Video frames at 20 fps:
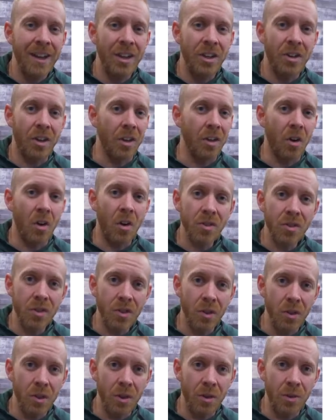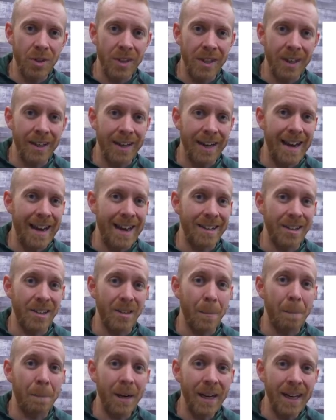You can also use it as
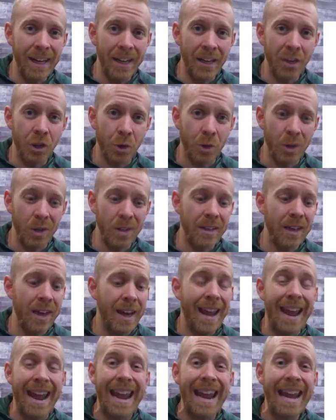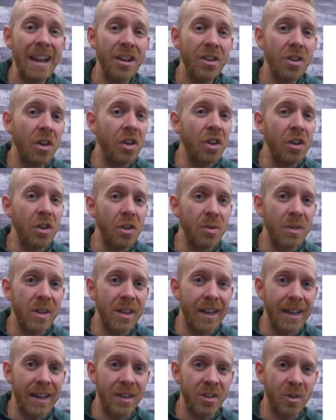biking shorts, and you can use
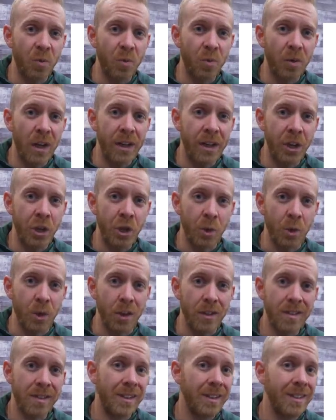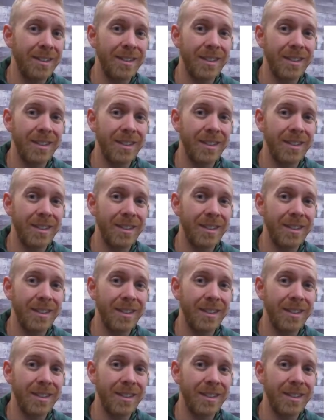it as running shorts.